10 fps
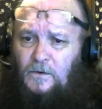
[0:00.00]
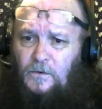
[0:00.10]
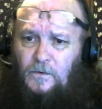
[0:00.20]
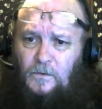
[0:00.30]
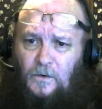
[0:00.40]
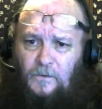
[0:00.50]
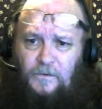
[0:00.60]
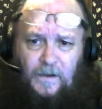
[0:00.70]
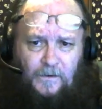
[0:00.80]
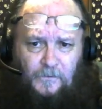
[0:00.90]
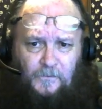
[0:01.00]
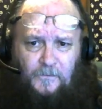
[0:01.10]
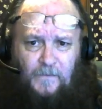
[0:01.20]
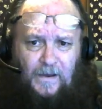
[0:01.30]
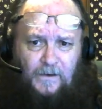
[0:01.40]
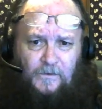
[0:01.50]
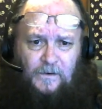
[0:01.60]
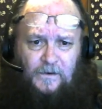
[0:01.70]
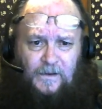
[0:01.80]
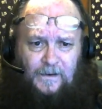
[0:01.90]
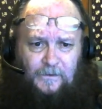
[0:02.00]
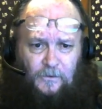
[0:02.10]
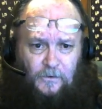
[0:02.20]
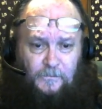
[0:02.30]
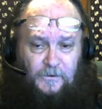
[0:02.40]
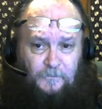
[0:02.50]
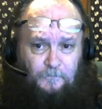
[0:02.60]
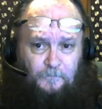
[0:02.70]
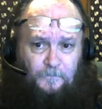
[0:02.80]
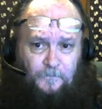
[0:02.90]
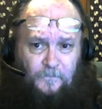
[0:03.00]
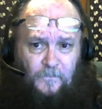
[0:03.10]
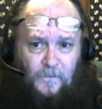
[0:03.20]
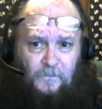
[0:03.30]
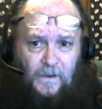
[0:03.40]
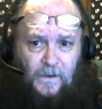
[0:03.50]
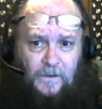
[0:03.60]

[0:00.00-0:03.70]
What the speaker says: who are nailed by Hurricane Irma, right?